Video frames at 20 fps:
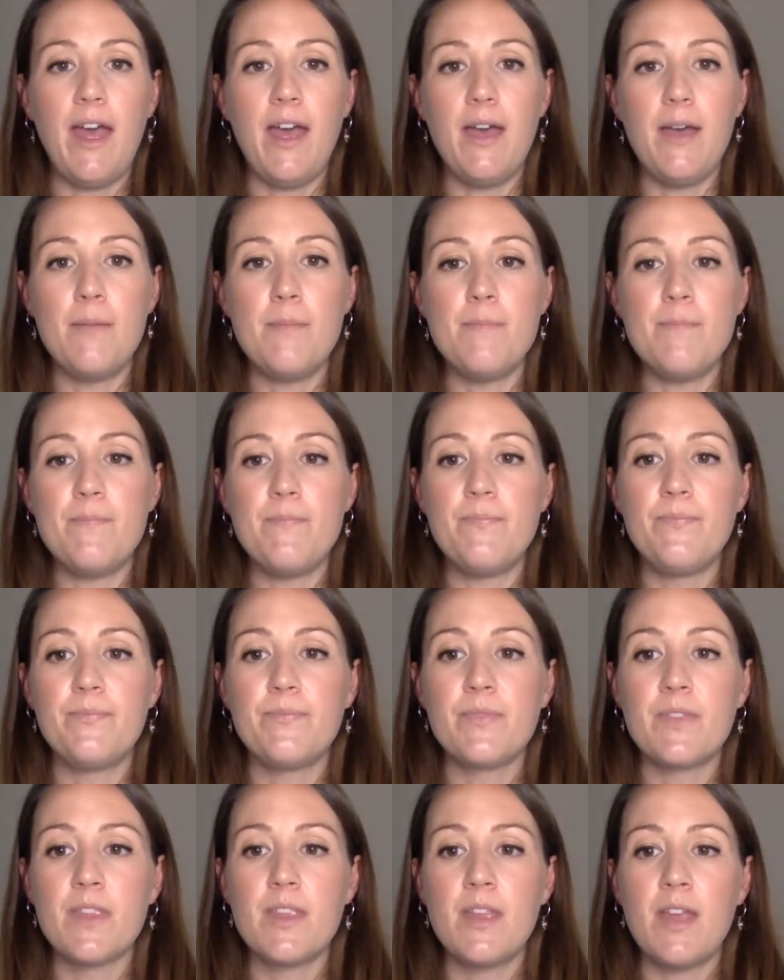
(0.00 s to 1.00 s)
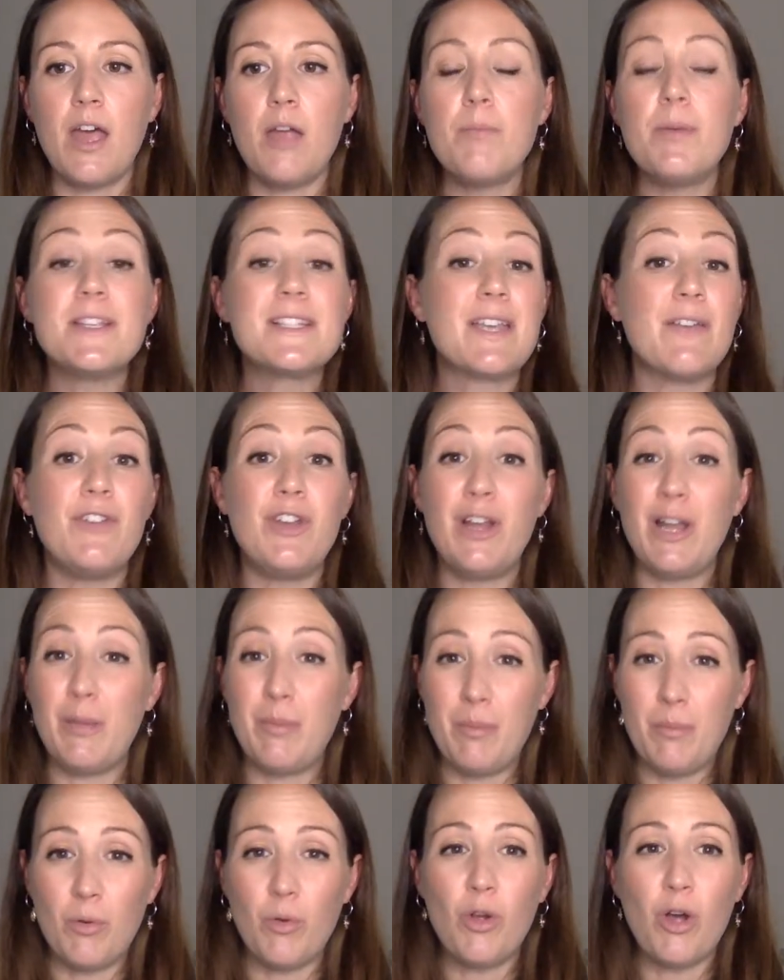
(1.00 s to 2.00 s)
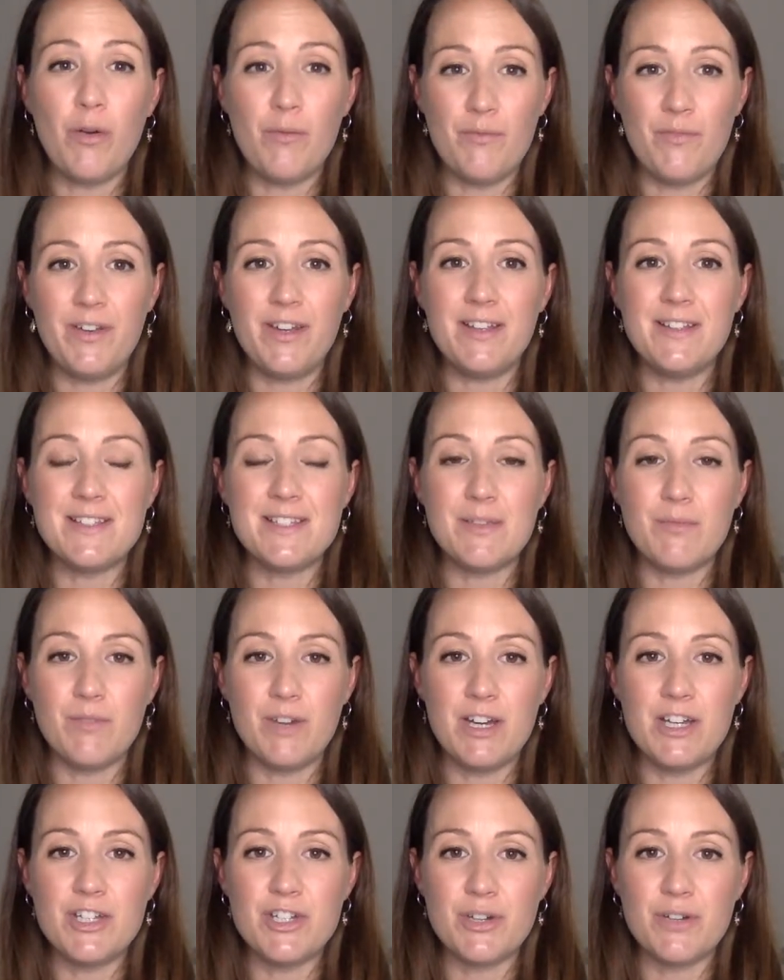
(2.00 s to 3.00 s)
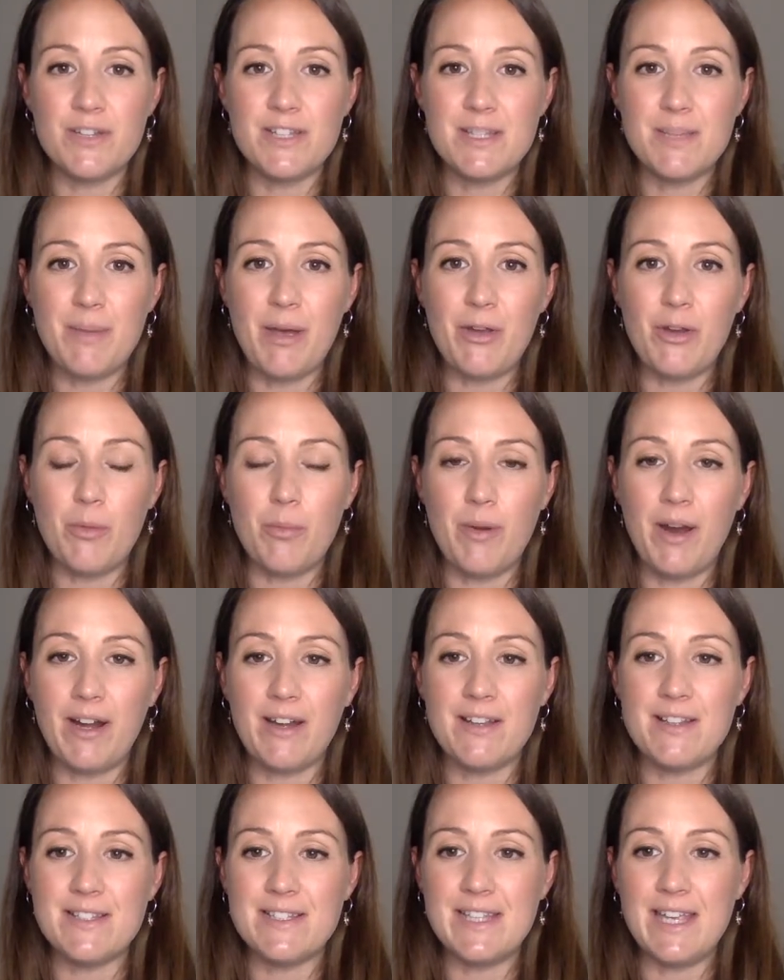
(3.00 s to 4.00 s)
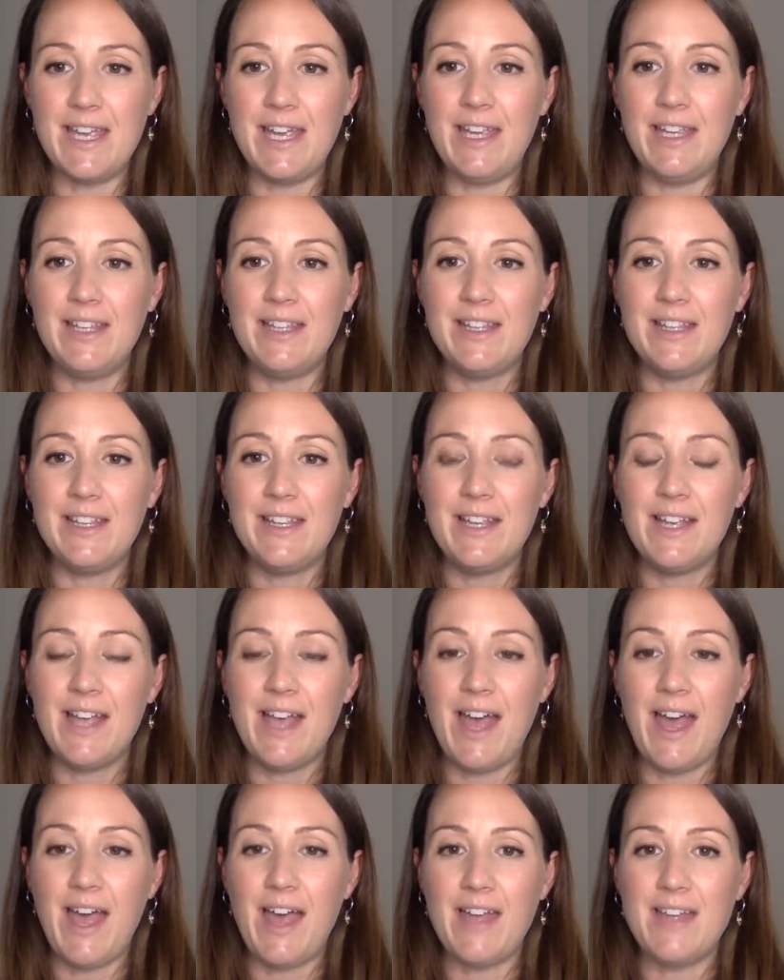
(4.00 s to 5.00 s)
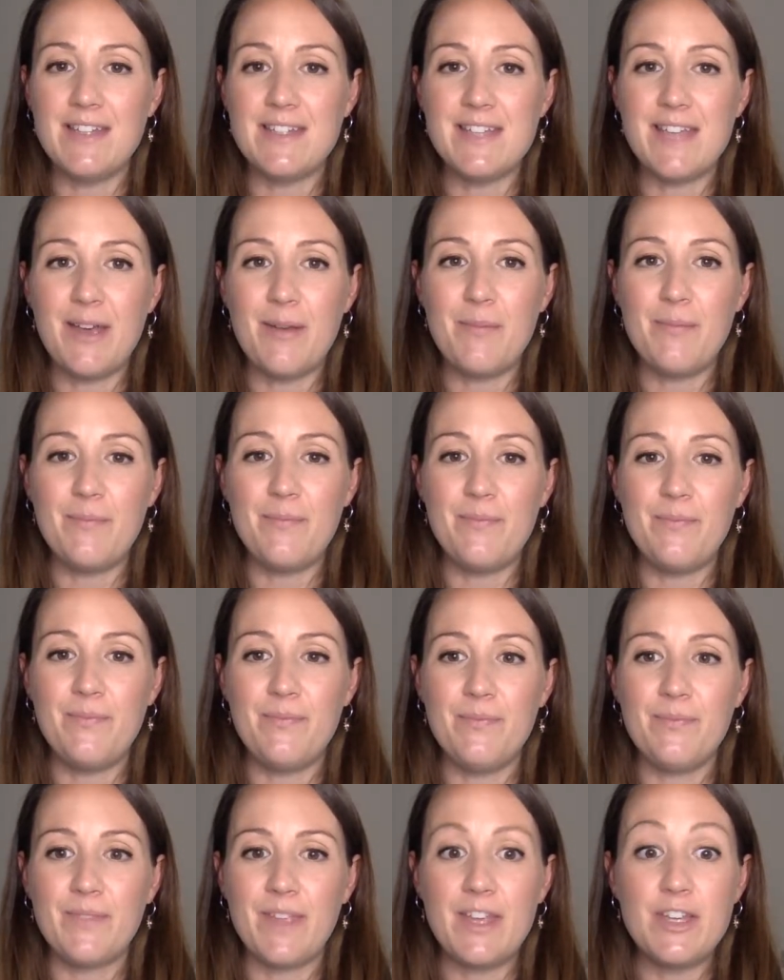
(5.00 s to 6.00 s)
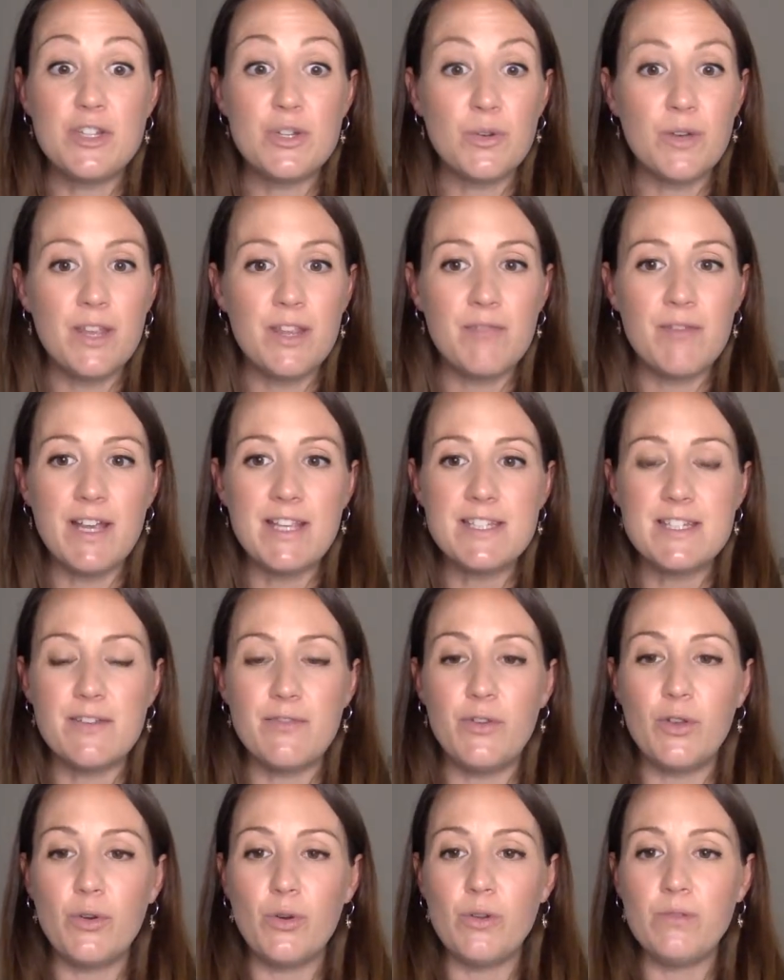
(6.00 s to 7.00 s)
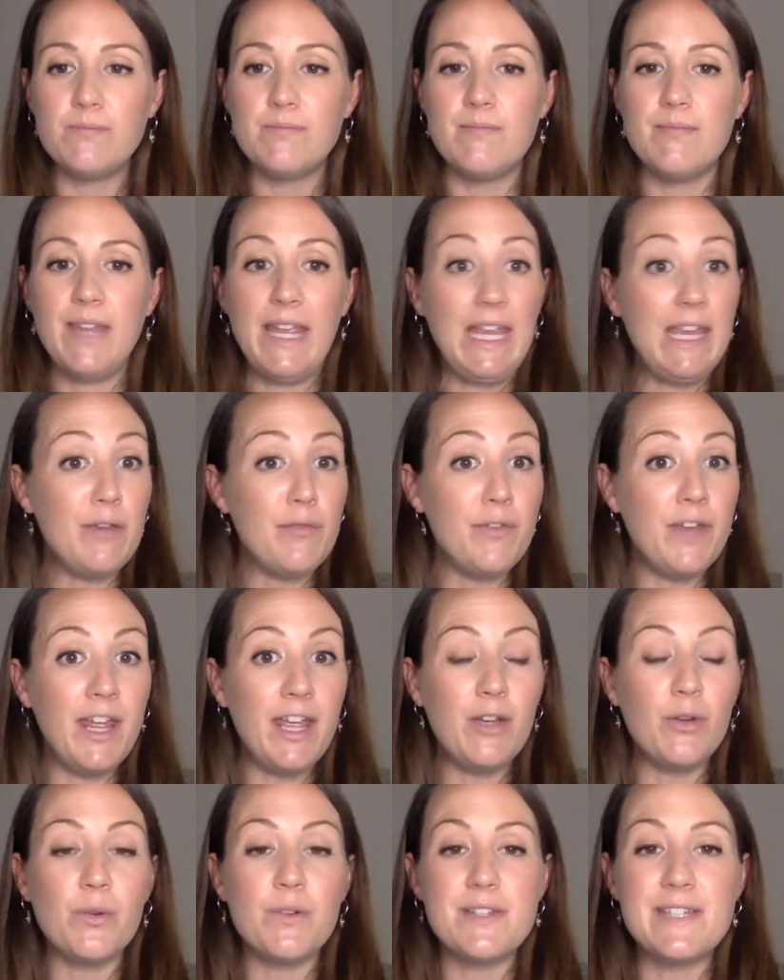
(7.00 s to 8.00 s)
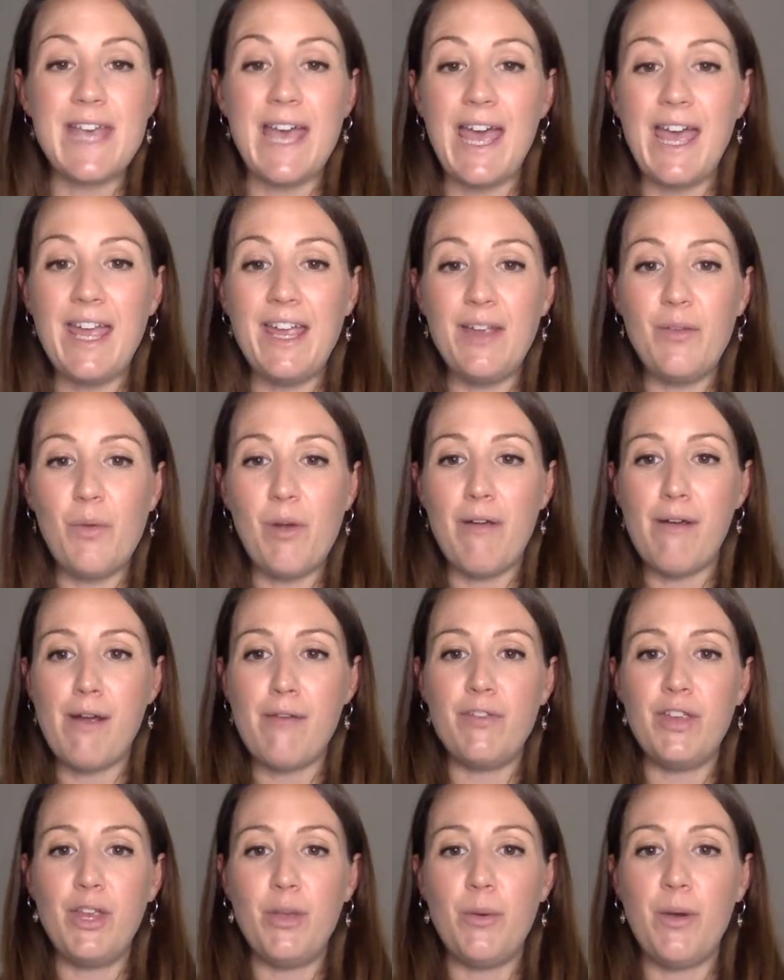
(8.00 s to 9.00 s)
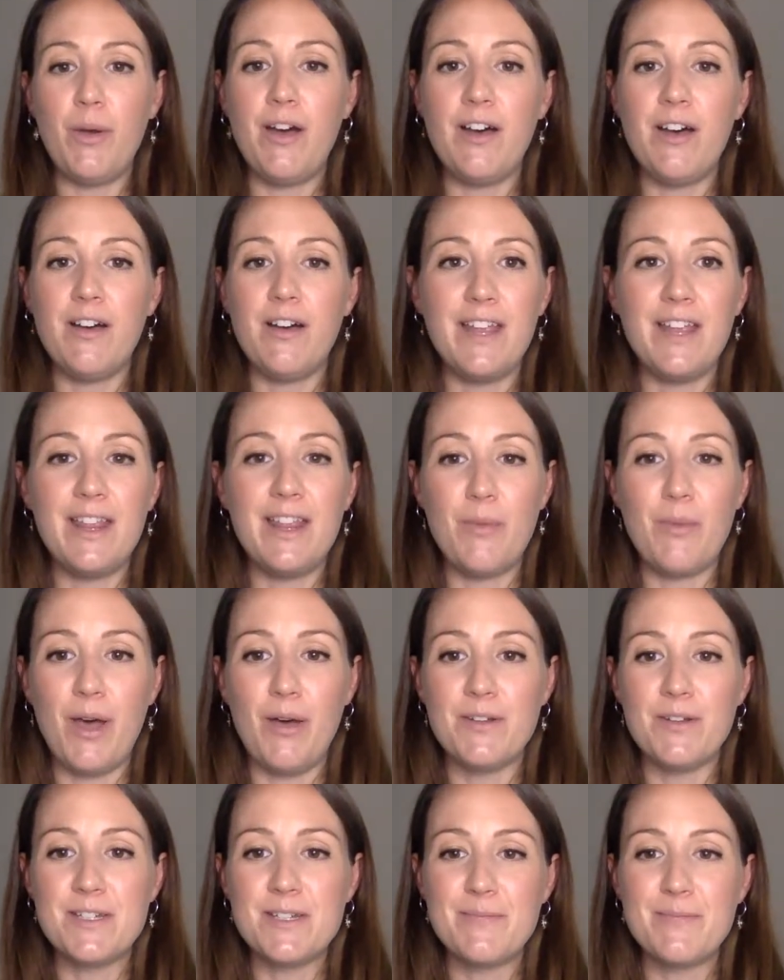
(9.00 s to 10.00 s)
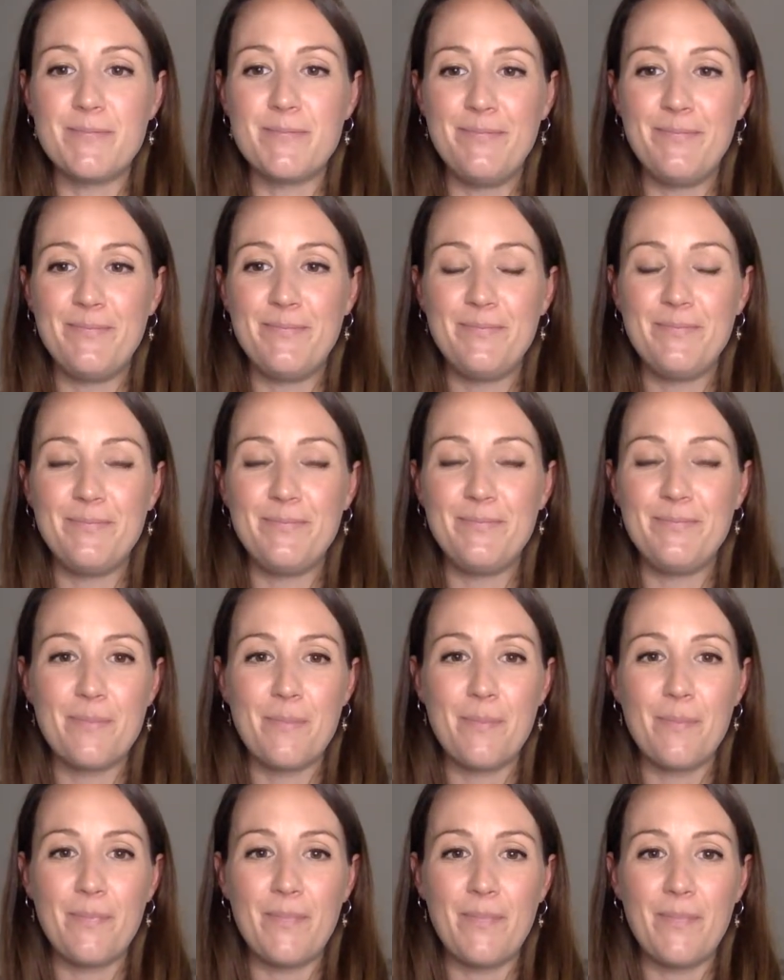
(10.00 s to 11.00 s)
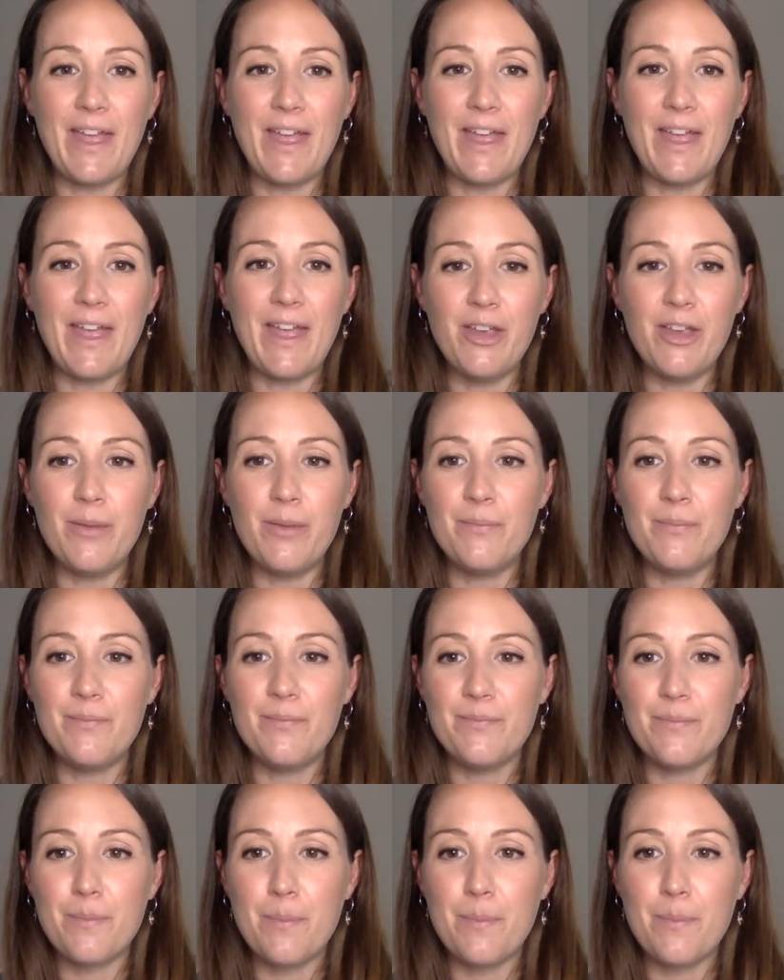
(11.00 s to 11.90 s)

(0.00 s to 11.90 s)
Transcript: Um, hope it's given you a little bit more confidence and reassurance about your pregnancy. And um, enjoy the rest of your evening or day, wherever you are in the world. Thank you.